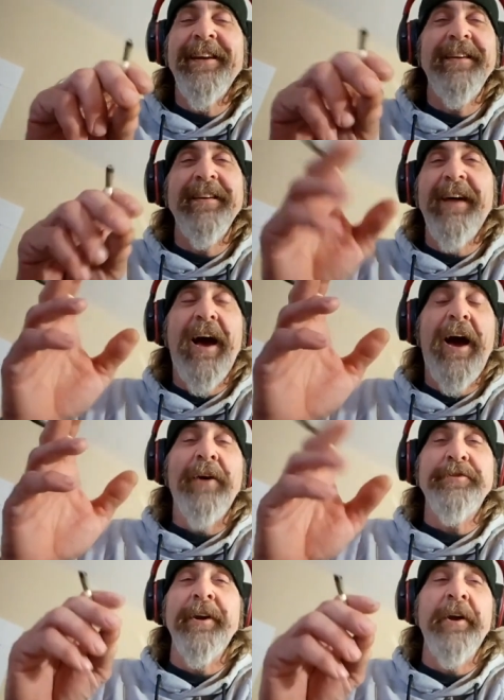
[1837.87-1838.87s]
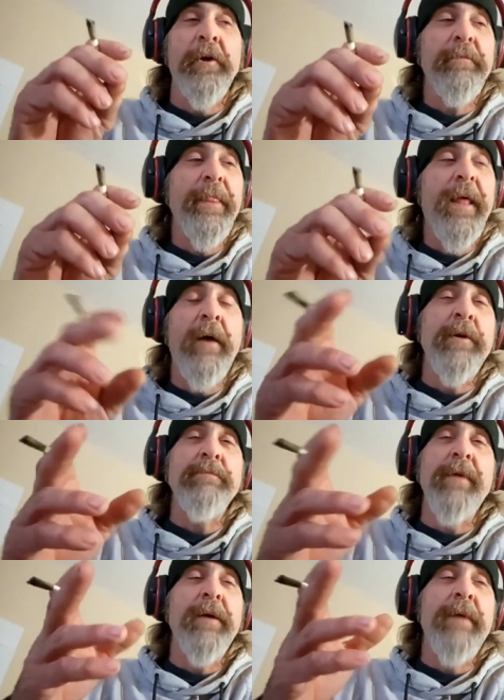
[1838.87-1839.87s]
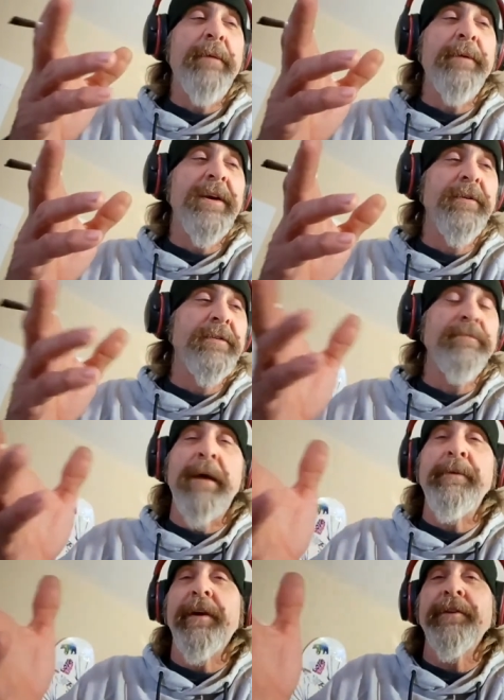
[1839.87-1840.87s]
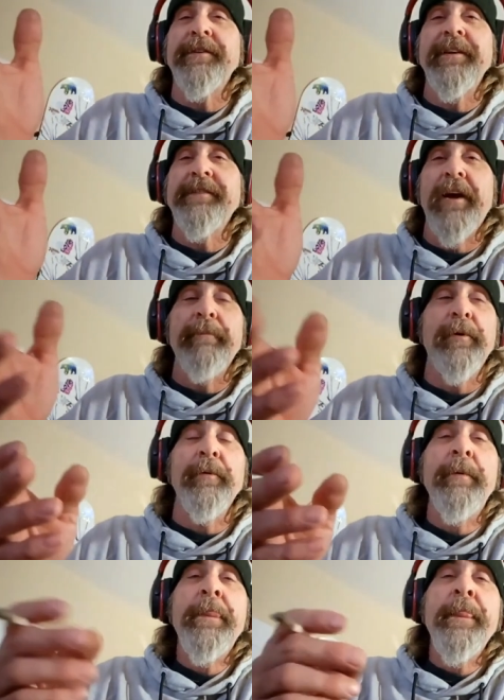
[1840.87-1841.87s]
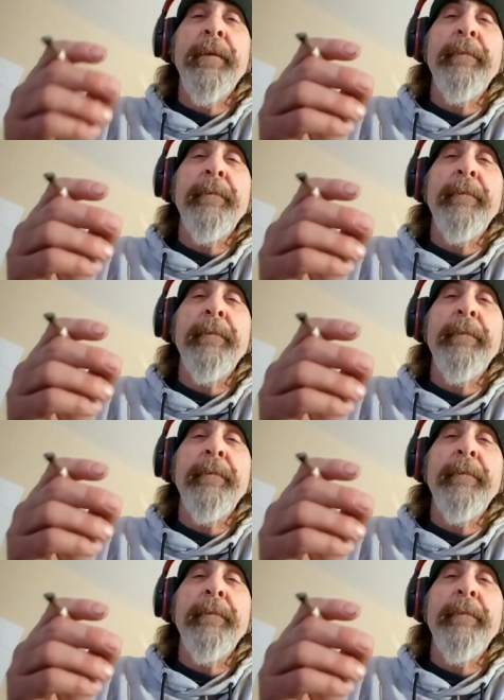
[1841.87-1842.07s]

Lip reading: then I'll shut up. I mean, maybe there's an example.